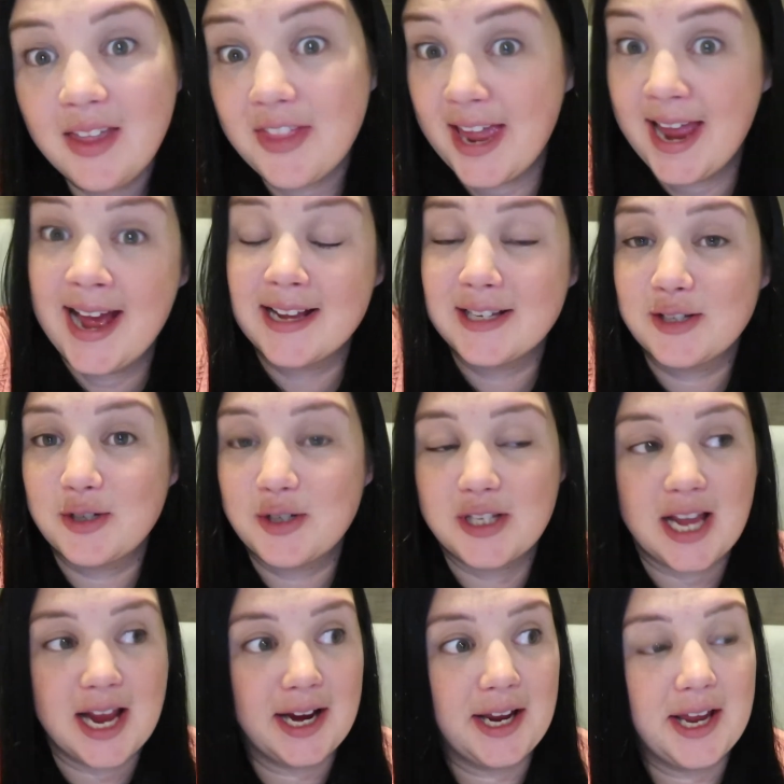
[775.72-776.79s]
The house looks
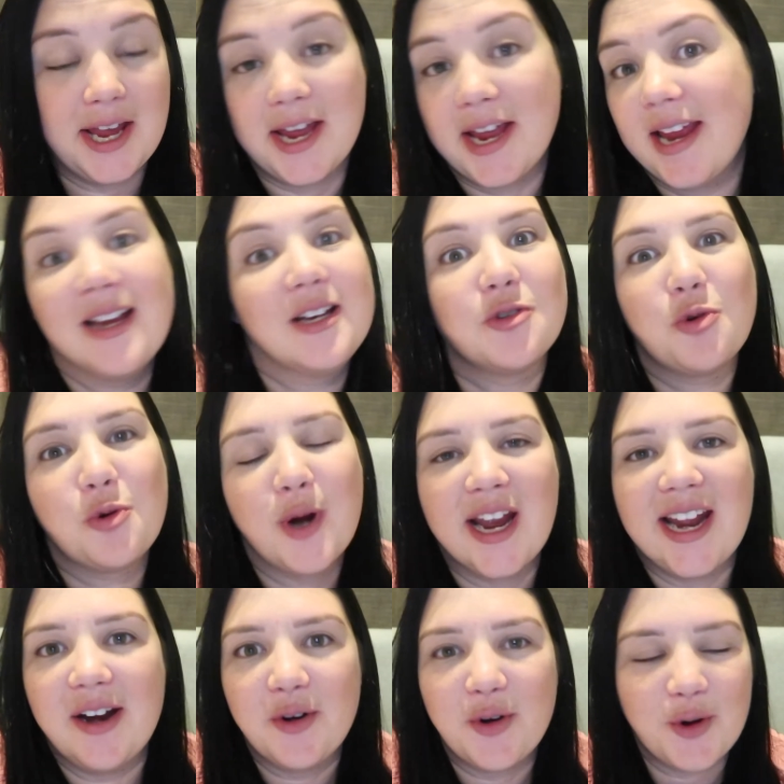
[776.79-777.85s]
like a
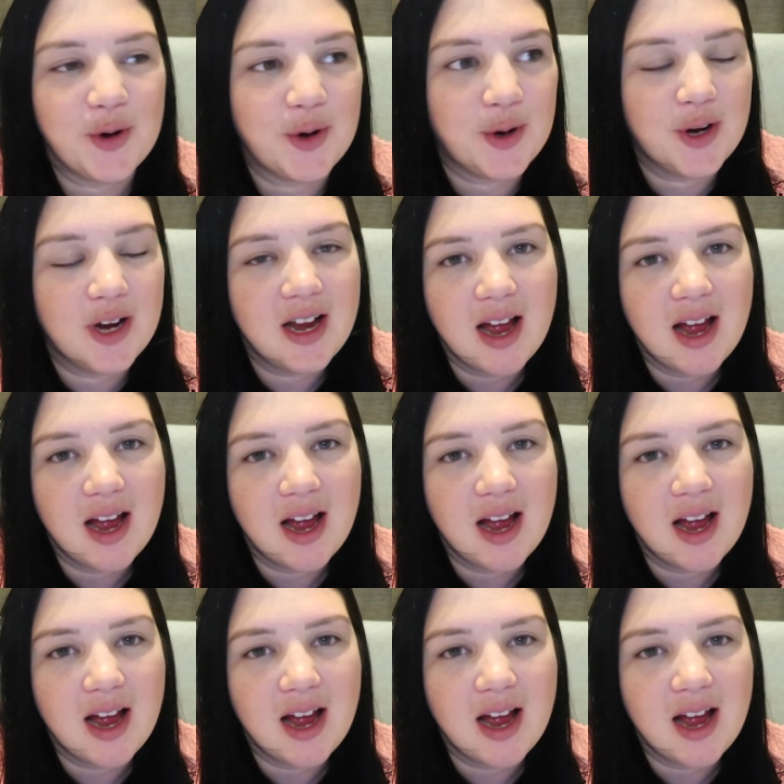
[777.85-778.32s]
tornado,